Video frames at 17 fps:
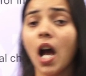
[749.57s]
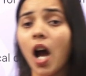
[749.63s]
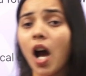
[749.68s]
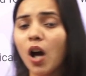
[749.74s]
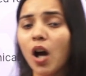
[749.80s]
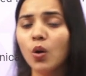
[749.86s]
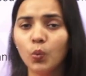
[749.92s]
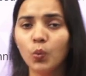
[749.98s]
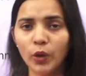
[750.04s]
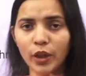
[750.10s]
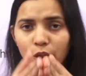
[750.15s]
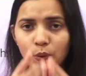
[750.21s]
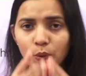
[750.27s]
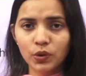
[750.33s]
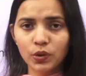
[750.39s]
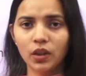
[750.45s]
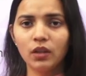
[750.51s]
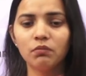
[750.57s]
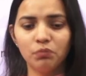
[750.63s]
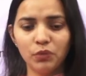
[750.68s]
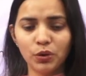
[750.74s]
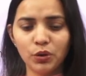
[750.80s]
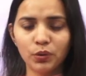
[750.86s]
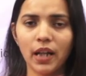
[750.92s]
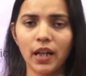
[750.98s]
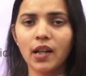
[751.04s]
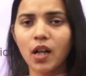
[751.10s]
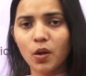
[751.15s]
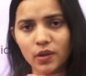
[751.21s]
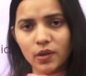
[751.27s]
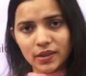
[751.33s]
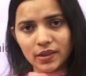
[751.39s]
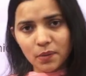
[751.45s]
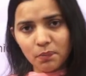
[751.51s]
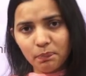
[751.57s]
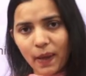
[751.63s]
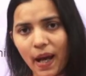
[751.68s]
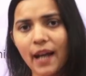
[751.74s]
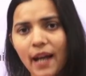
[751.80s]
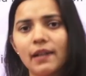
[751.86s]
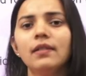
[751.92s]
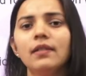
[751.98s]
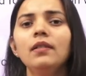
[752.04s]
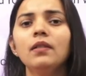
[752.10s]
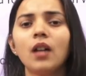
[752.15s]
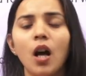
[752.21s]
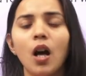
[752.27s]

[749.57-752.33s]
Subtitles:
How would you take out is the parallel,